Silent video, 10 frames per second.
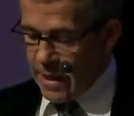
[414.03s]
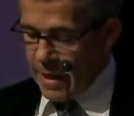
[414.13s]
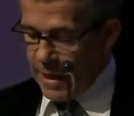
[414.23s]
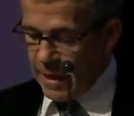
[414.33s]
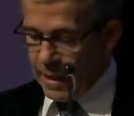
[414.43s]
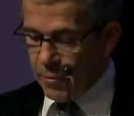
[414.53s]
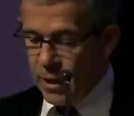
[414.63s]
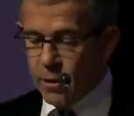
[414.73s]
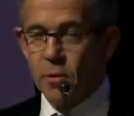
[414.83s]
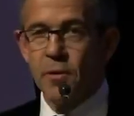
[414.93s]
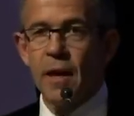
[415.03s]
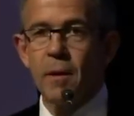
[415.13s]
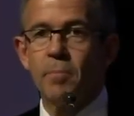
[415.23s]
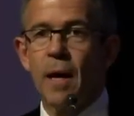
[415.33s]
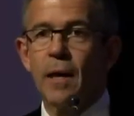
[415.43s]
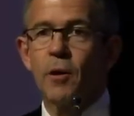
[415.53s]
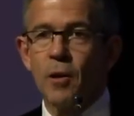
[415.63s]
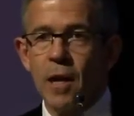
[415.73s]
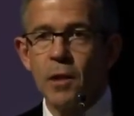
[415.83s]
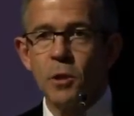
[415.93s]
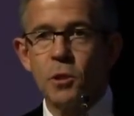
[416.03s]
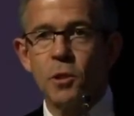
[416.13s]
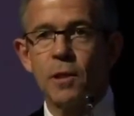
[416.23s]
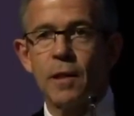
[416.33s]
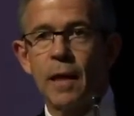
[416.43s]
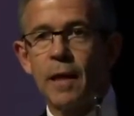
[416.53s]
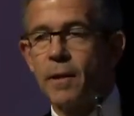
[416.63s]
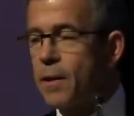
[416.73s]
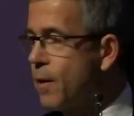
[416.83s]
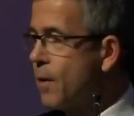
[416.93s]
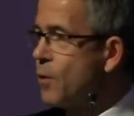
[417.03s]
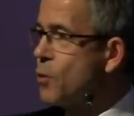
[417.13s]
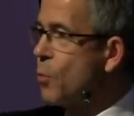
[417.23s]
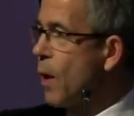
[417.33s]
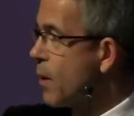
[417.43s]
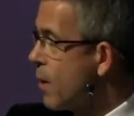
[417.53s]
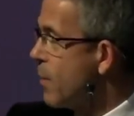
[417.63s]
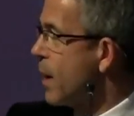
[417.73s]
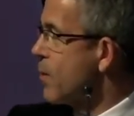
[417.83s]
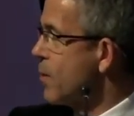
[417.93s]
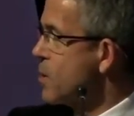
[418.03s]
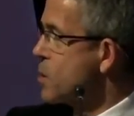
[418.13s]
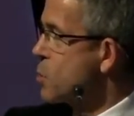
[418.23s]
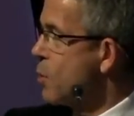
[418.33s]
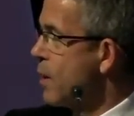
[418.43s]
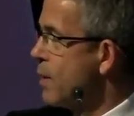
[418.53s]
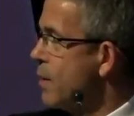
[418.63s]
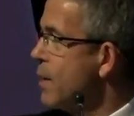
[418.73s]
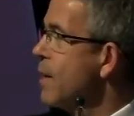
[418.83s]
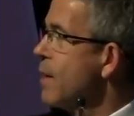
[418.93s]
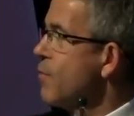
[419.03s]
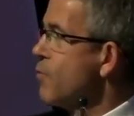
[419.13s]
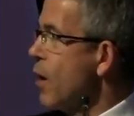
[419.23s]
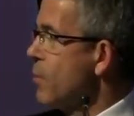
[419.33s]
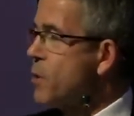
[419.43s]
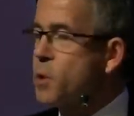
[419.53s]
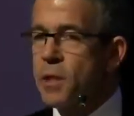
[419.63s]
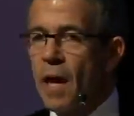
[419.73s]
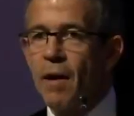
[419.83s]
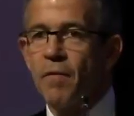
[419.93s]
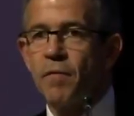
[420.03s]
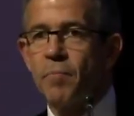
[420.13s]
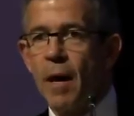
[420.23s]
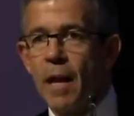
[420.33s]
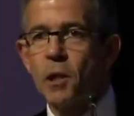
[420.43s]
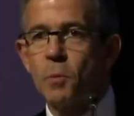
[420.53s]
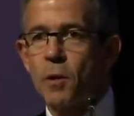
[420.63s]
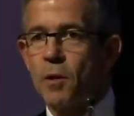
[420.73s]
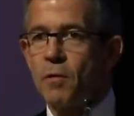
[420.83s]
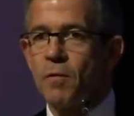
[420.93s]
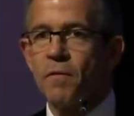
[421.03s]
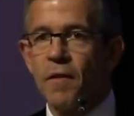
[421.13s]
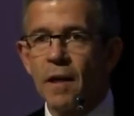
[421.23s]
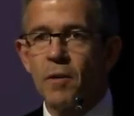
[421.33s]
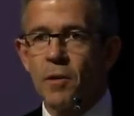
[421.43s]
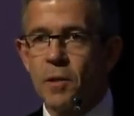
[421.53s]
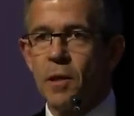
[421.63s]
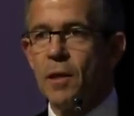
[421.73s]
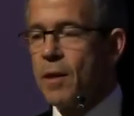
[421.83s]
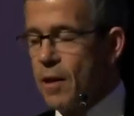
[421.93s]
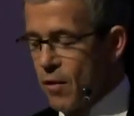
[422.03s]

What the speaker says: I would like to thank my colleagues and to welcome my colleagues as well from the staff, management, faculty,